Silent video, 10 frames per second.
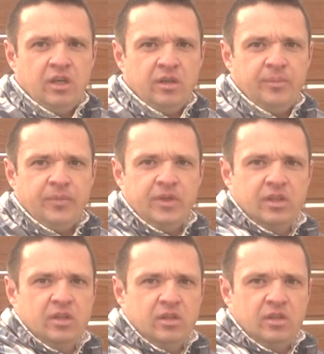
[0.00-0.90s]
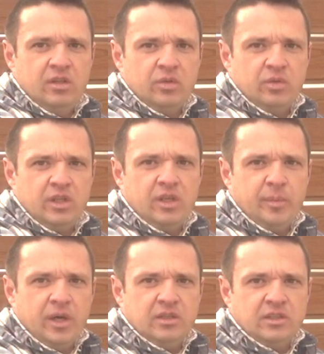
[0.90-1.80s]
Um, you know, think
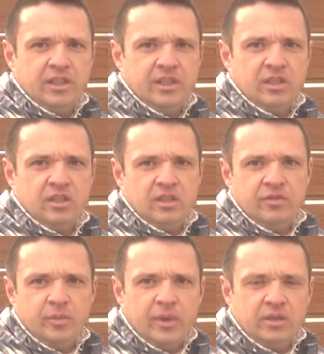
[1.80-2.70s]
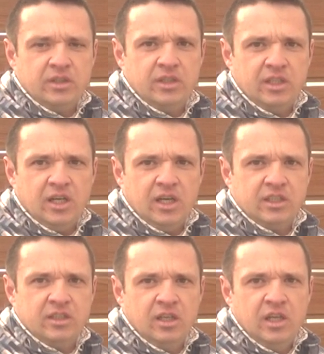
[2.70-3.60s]
about like uh, if you mount a duct,